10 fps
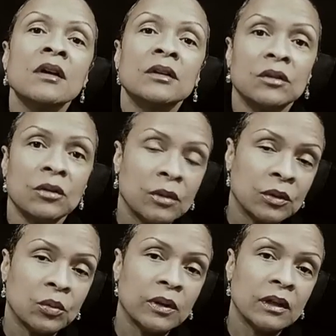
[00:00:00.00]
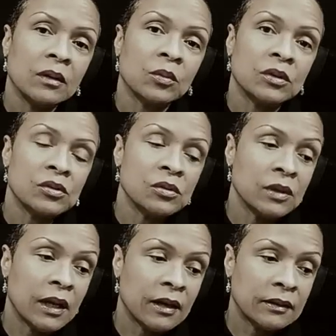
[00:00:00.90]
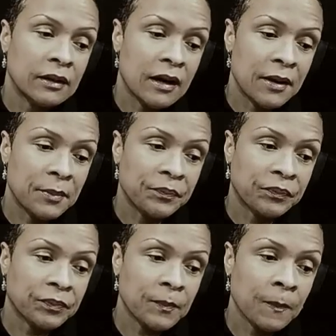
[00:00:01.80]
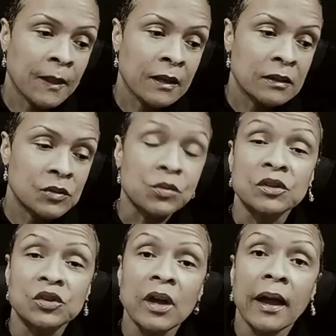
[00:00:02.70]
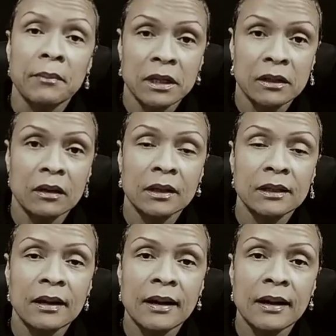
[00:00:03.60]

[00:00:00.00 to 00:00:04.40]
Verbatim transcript: during the week, which you can um, sort of chime in on.